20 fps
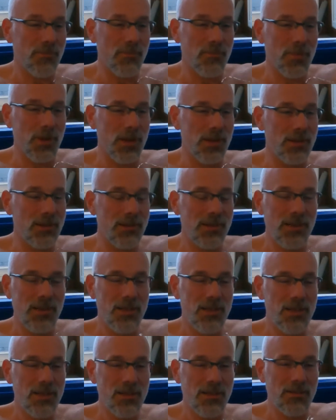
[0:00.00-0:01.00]
but
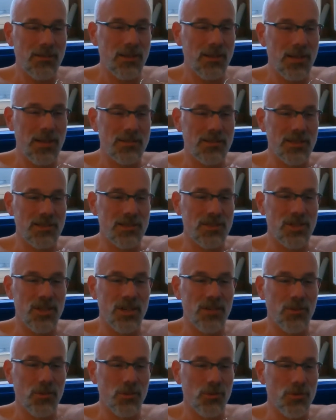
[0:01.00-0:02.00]
as a
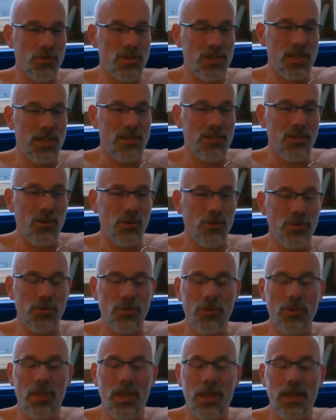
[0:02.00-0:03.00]
general routine, don't
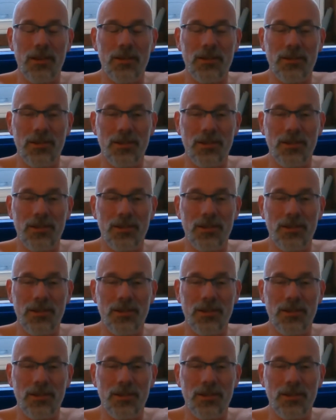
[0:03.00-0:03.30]
do that.